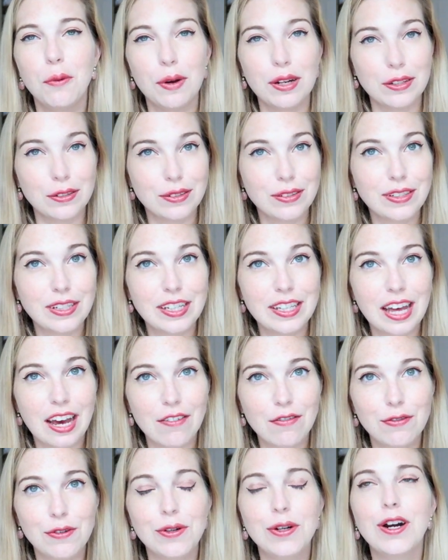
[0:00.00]
When you see
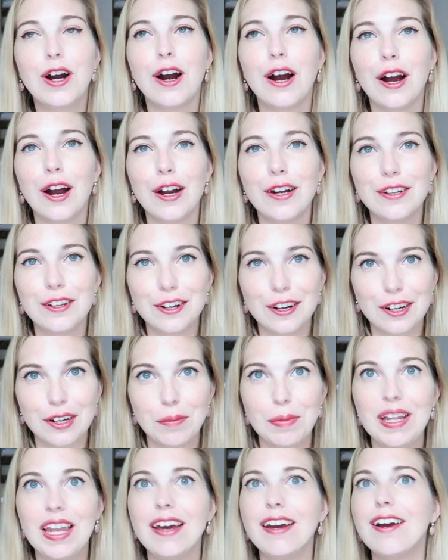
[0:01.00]
that Fool card, you're going
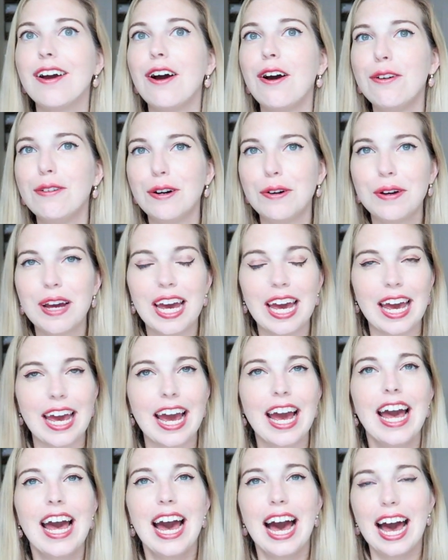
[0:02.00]
to be like, oh,
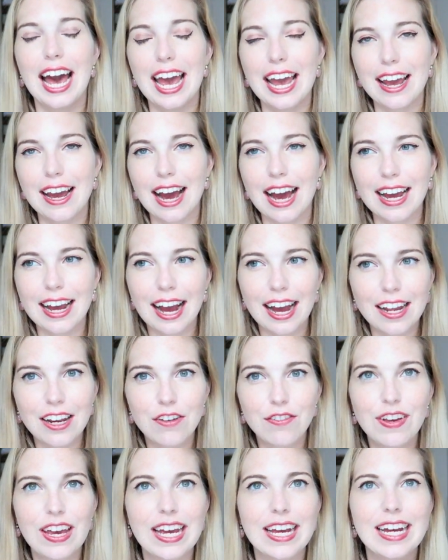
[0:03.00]
okay, I
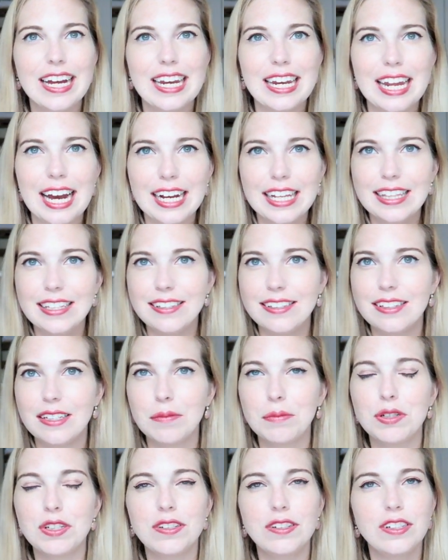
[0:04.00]
kind of can connect these
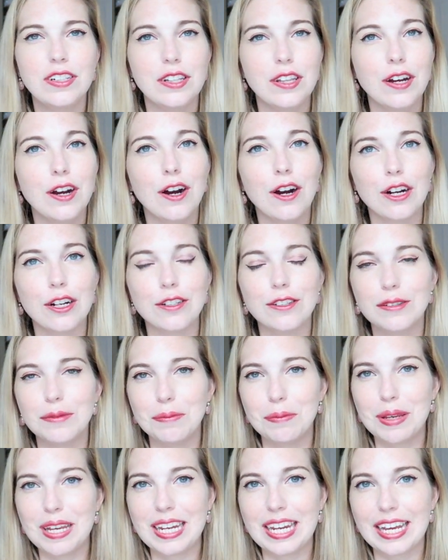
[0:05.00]
symbols to the card's
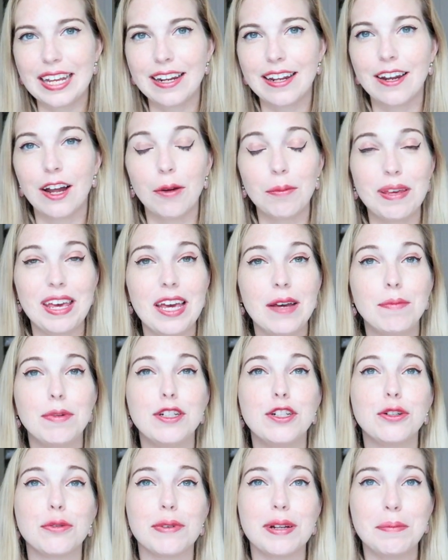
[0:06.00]
meaning, and I'll be
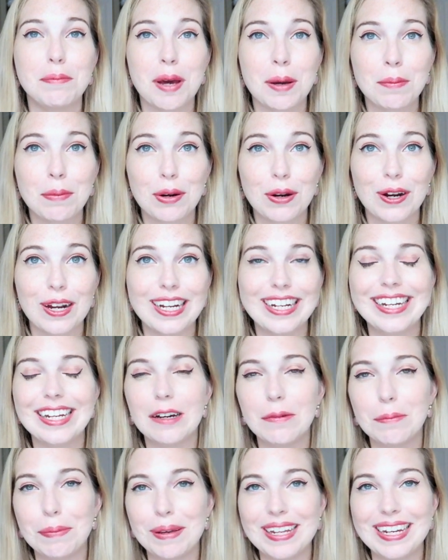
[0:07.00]
able to remember
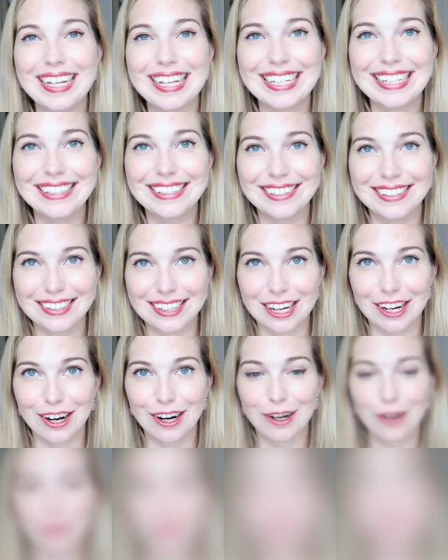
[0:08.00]
it a bit
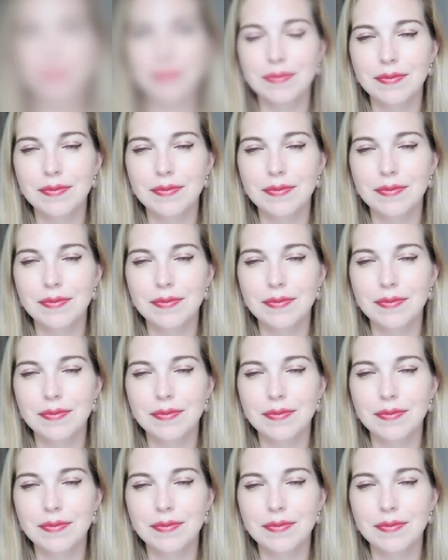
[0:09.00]
easier.